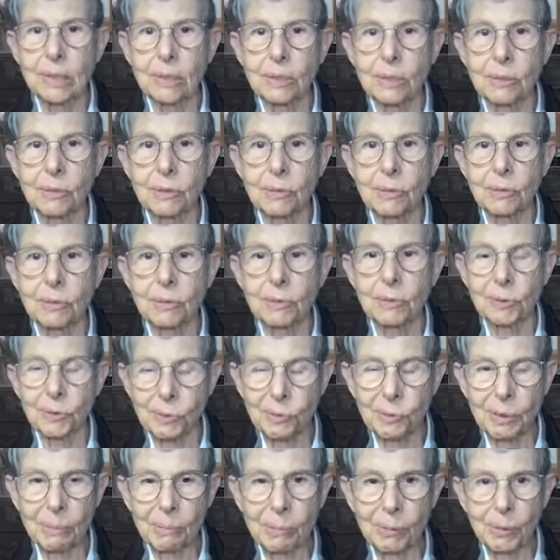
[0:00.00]

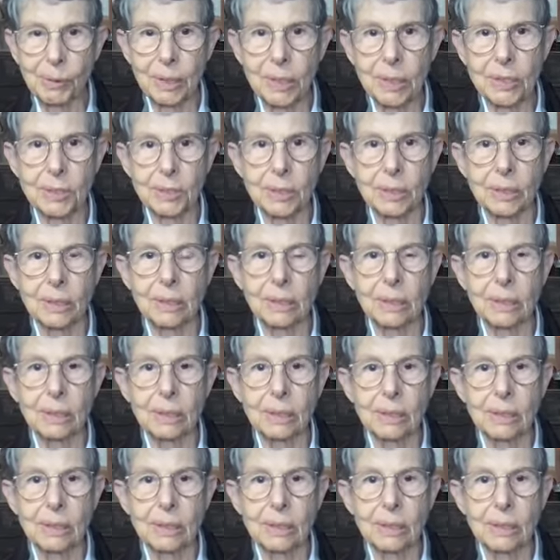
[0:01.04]
true liberation,